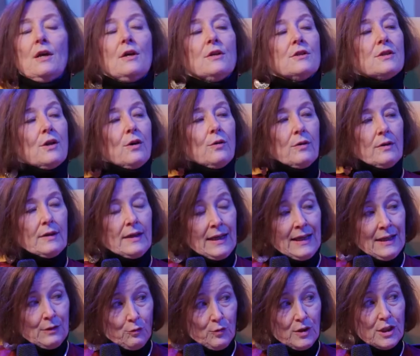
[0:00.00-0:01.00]
So
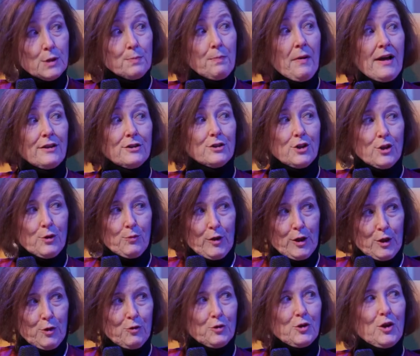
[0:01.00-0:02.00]
in response to what
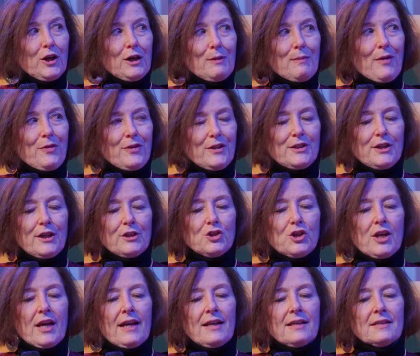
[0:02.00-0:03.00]
you were talking about, the Dutch
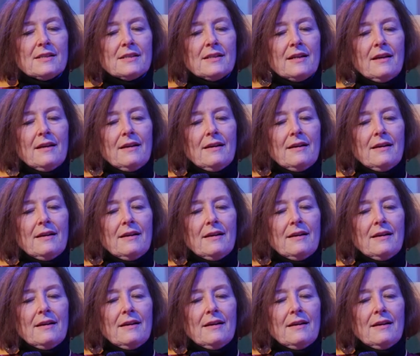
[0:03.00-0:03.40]
case,